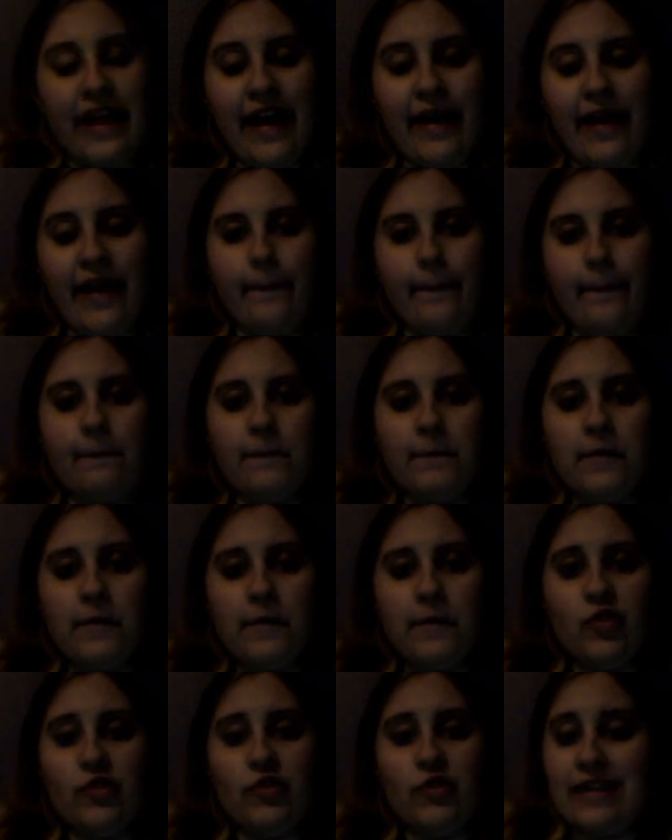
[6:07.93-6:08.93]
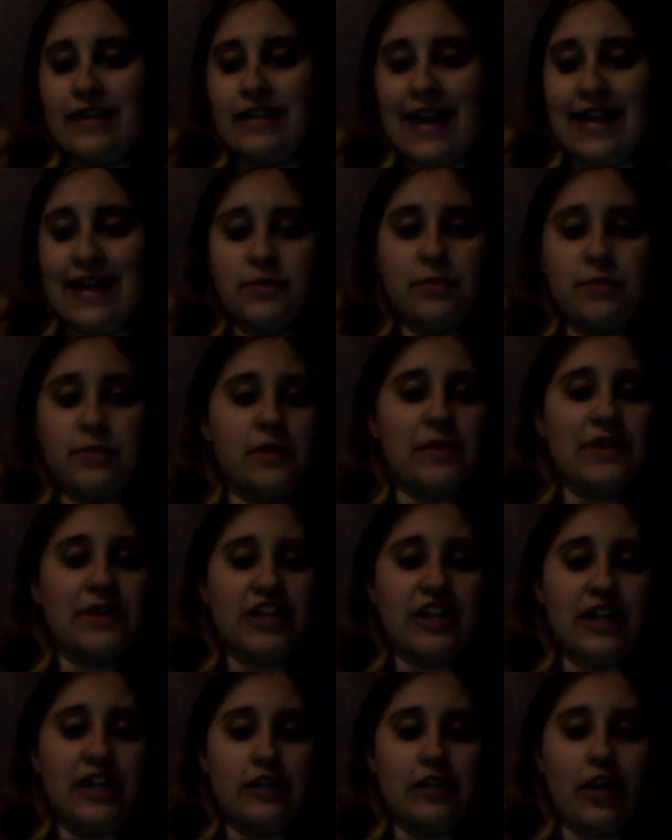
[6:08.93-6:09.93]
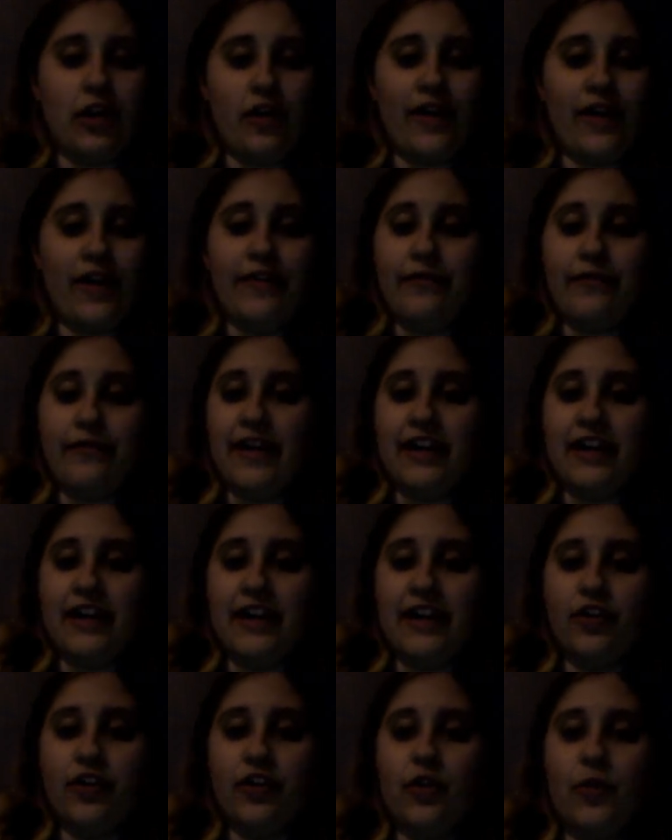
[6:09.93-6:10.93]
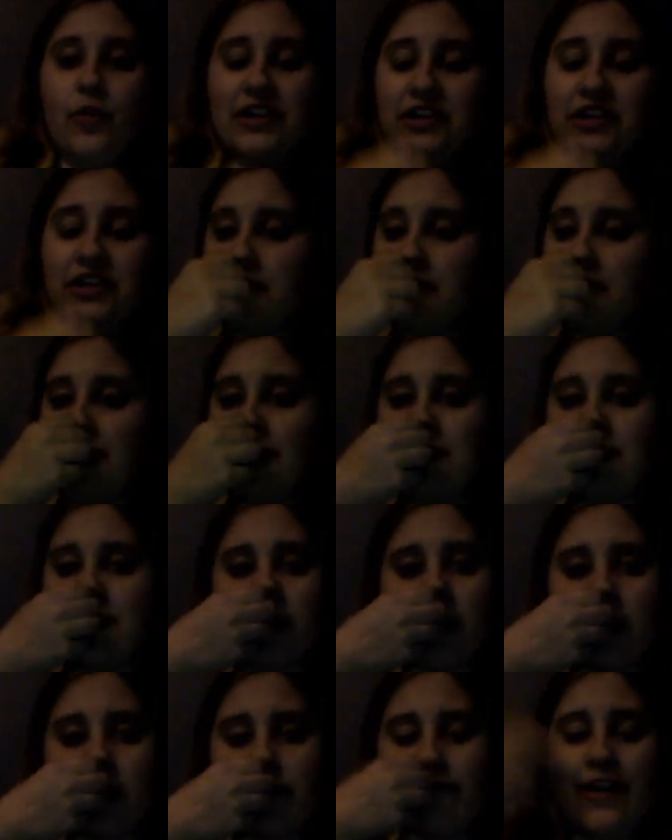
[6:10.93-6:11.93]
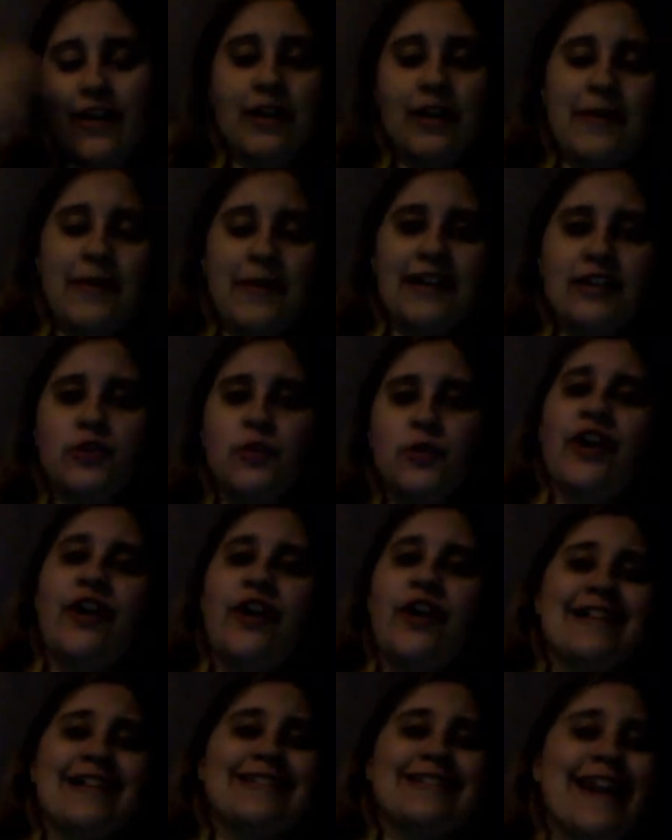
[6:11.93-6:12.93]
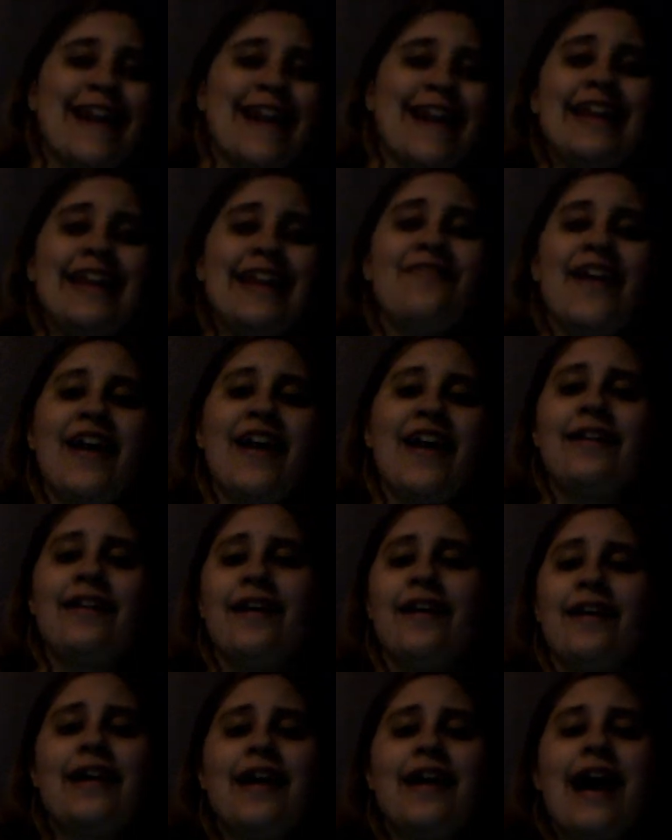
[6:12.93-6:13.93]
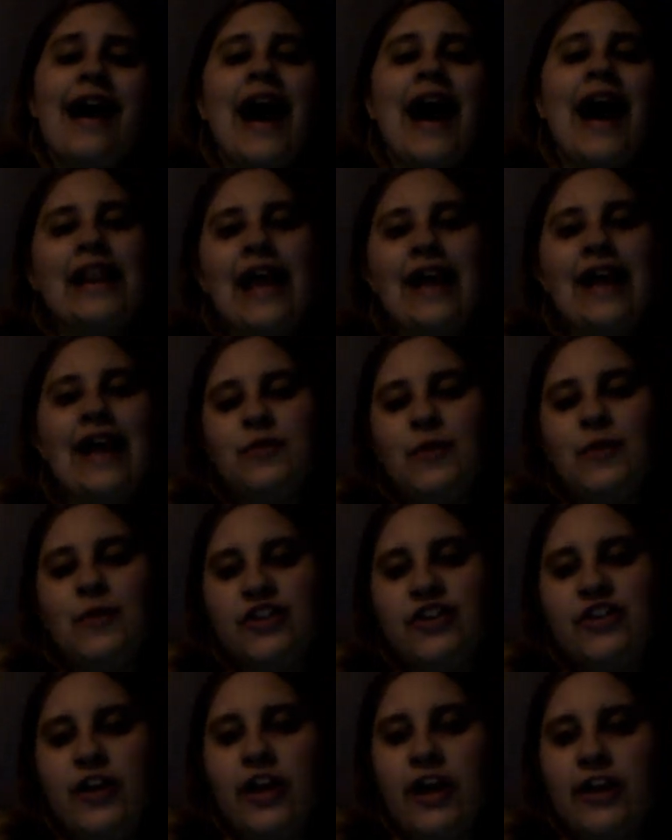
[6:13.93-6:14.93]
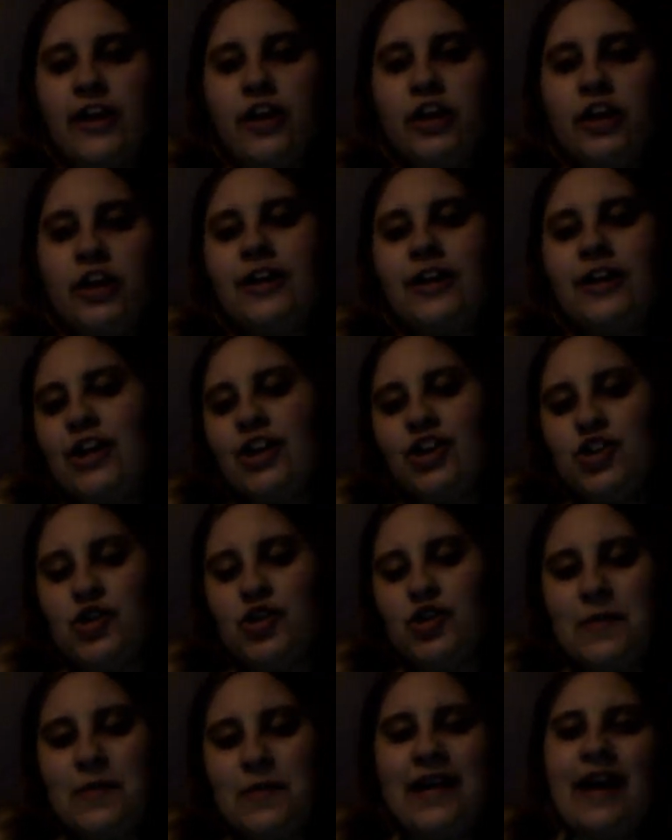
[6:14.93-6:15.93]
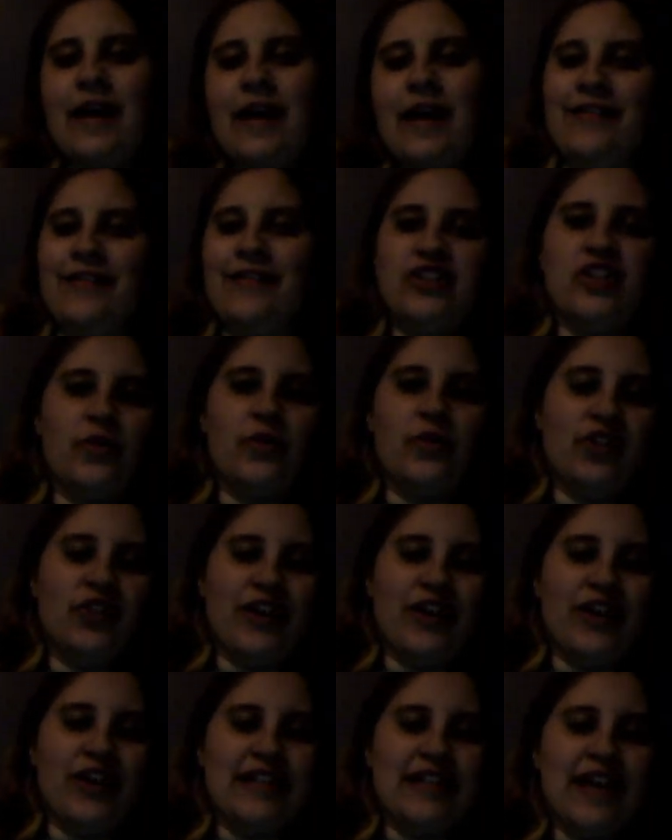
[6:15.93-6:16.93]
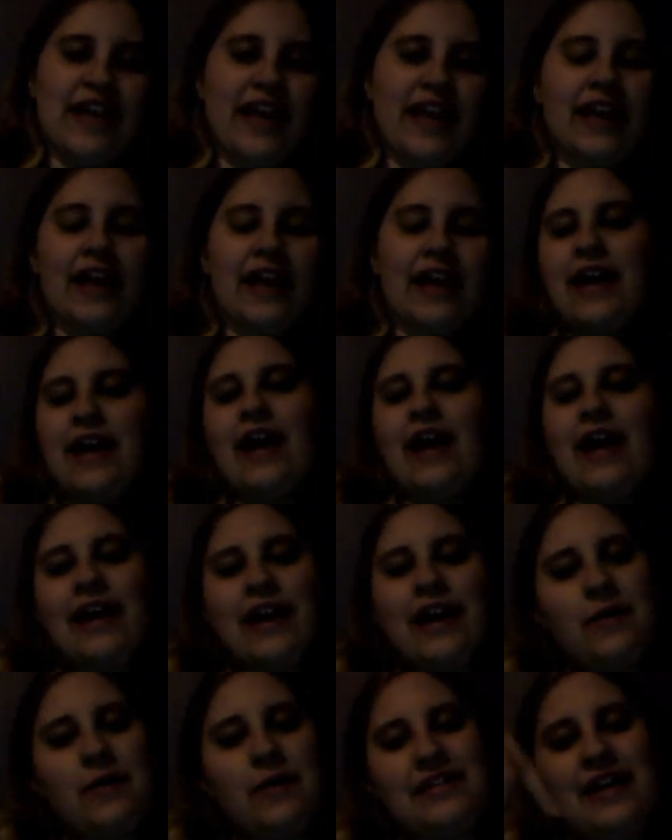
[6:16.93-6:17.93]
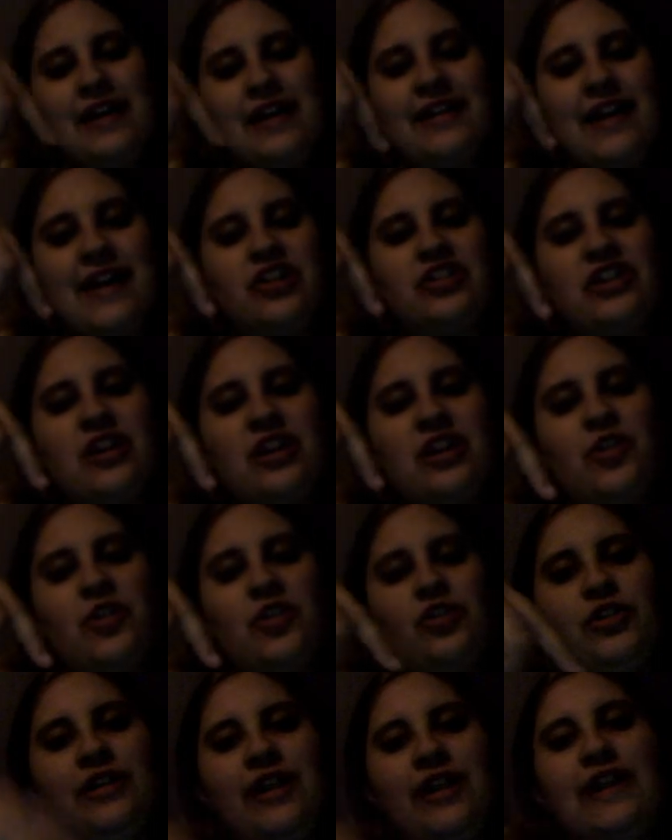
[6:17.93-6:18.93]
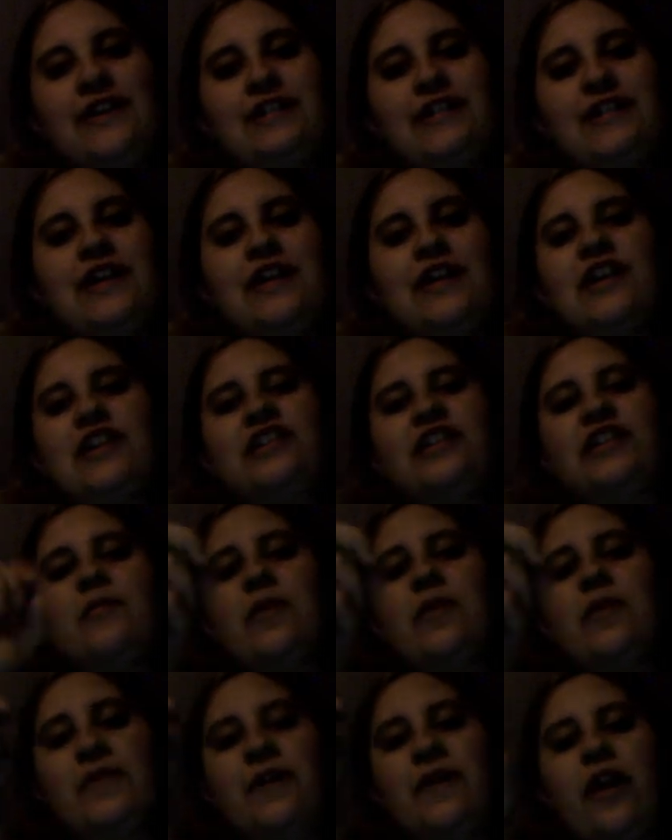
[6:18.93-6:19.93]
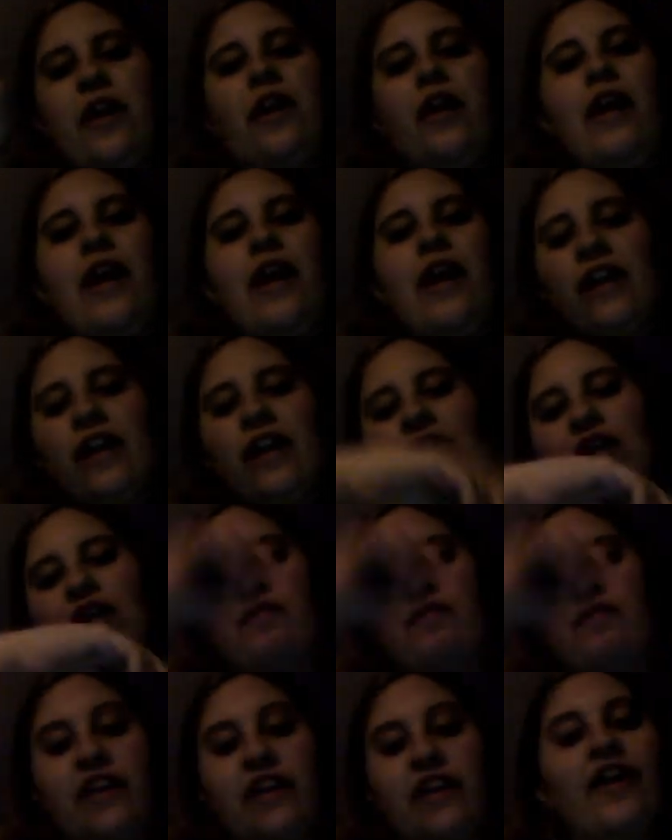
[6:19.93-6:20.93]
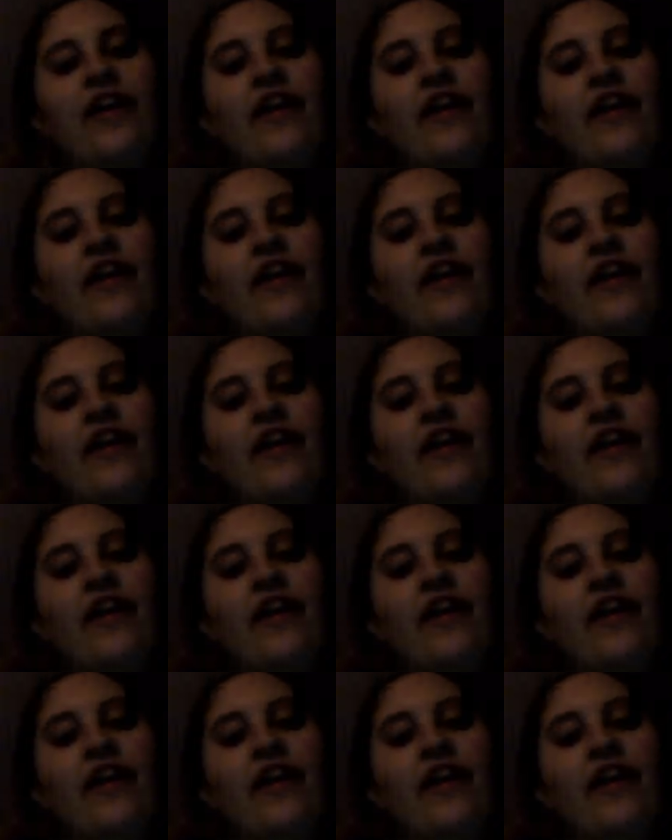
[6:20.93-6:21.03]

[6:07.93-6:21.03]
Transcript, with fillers: yeah, so th- that's pretty much it. All right, thanks for watching, guys. Um, follow me on Twitter at ScottyHaleyFan. I live tweet during Idol. Join me. I would love to know what you guys think comment down there, tell me who you liked, sub up there, and right over